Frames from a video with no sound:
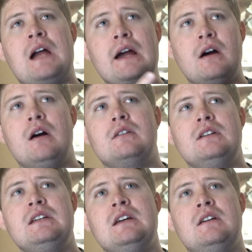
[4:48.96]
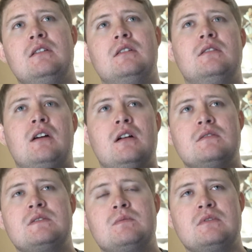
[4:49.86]
kind of ugly, the
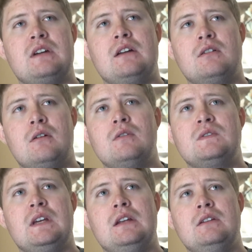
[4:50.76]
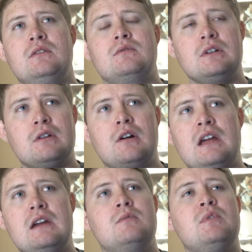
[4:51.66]
colors were kind of gross, and it looked real
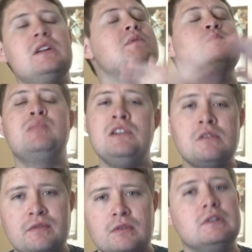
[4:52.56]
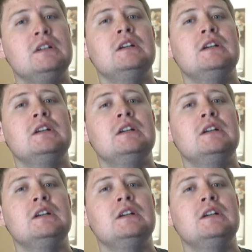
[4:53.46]
archaic, but it was beautiful